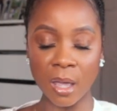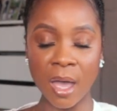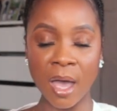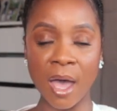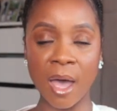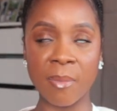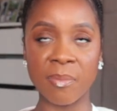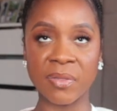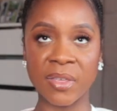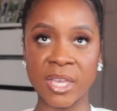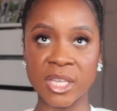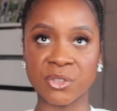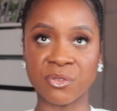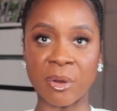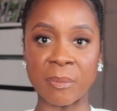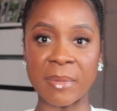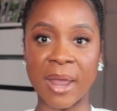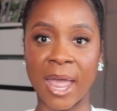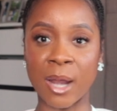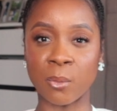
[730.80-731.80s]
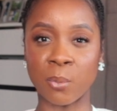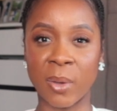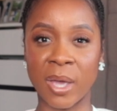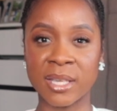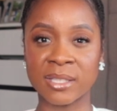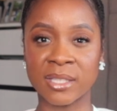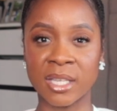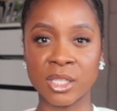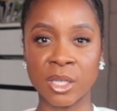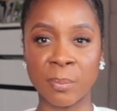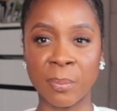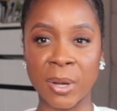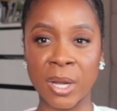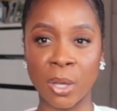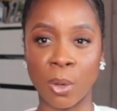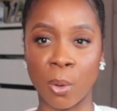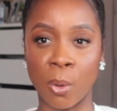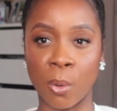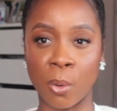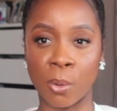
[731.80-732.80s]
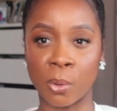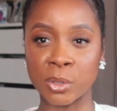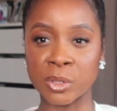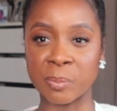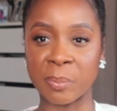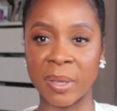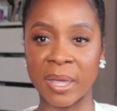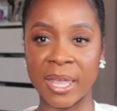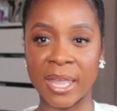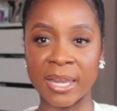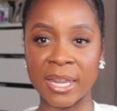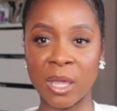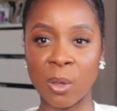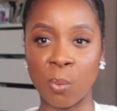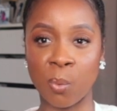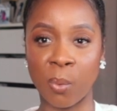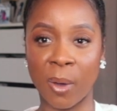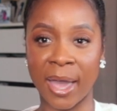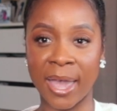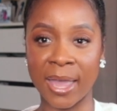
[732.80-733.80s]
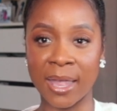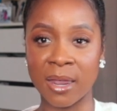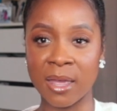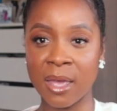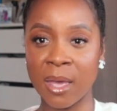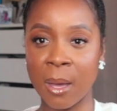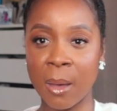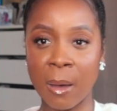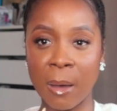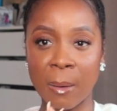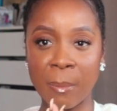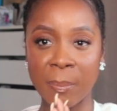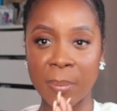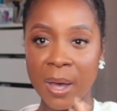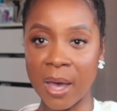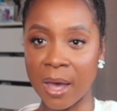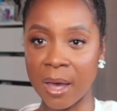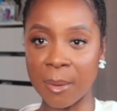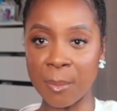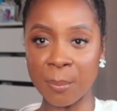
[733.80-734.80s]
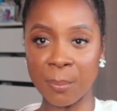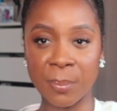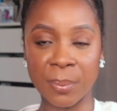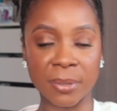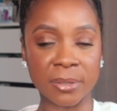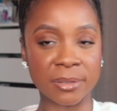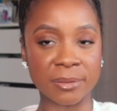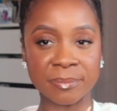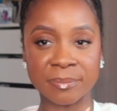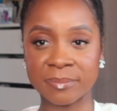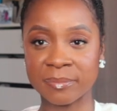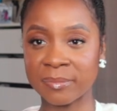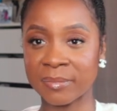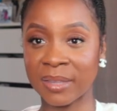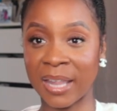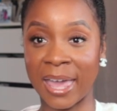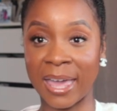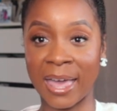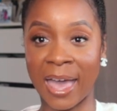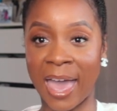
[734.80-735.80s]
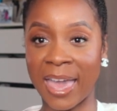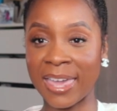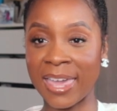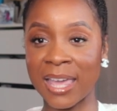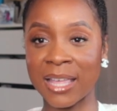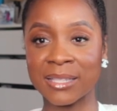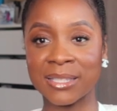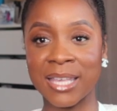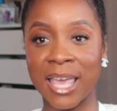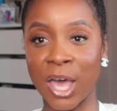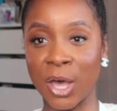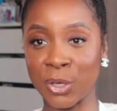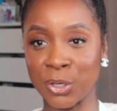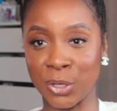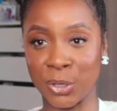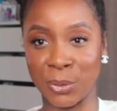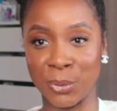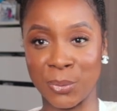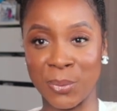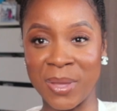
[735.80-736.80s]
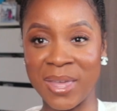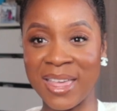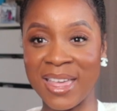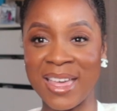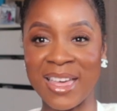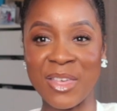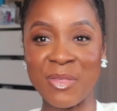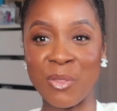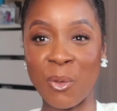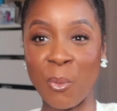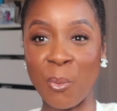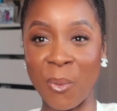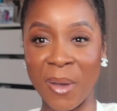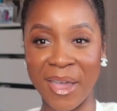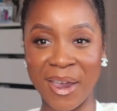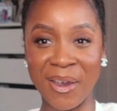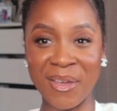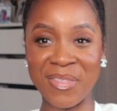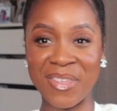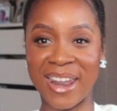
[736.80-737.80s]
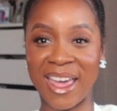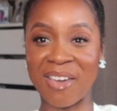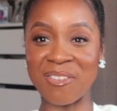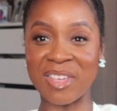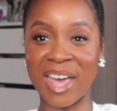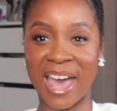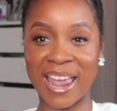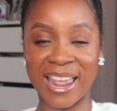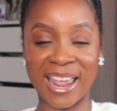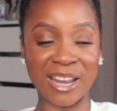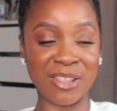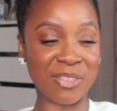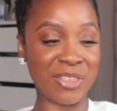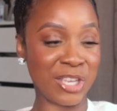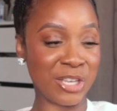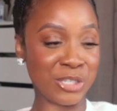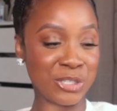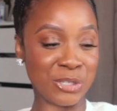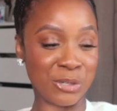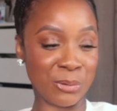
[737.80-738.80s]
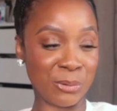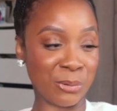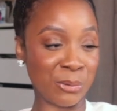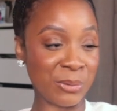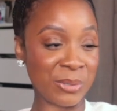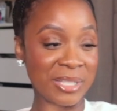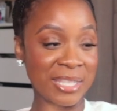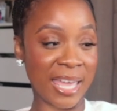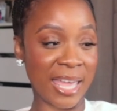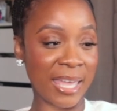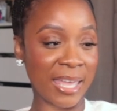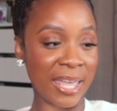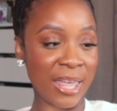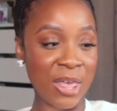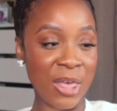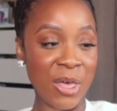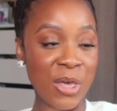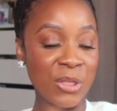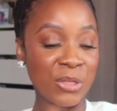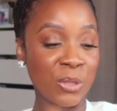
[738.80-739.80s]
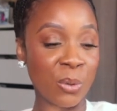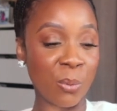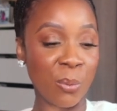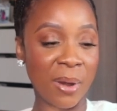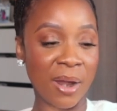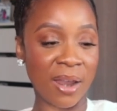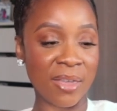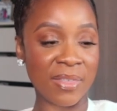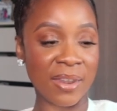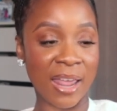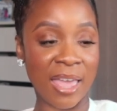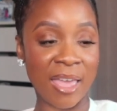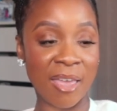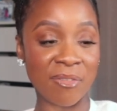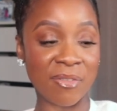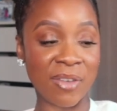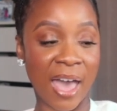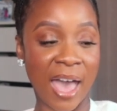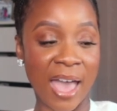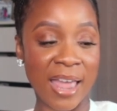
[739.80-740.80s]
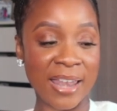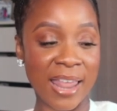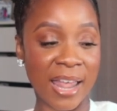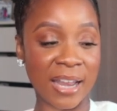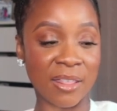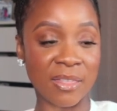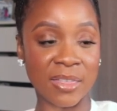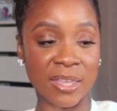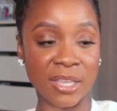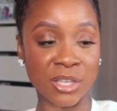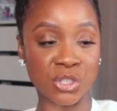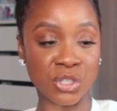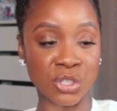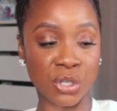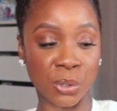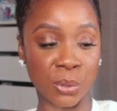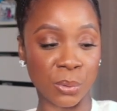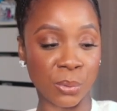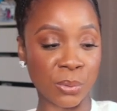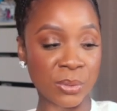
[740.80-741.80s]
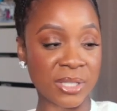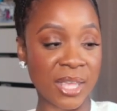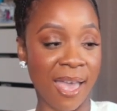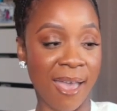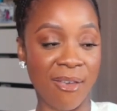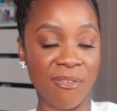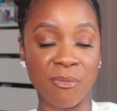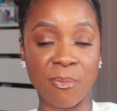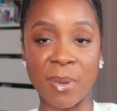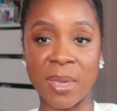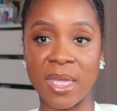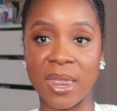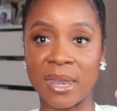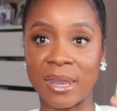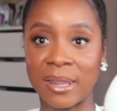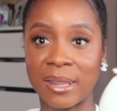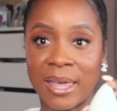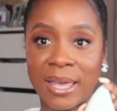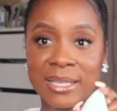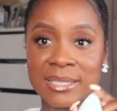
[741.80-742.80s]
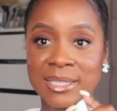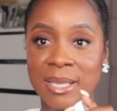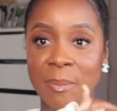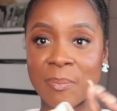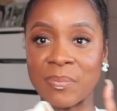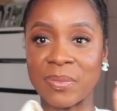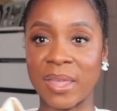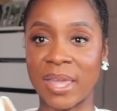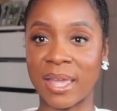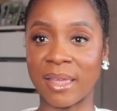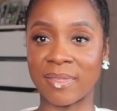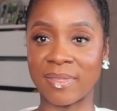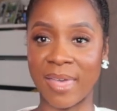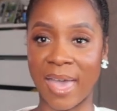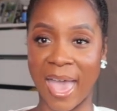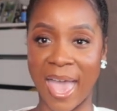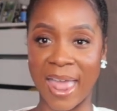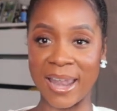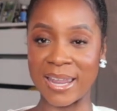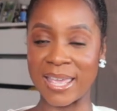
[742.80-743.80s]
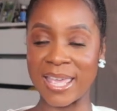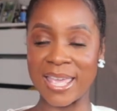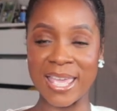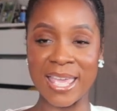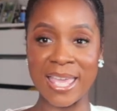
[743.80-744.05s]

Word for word: um, these from Nine West, these are pretty old, but any white pump, like I can't tell you the wear that I've got out of these shoes. Like the wear that I have gotten out of these shoes have been like something that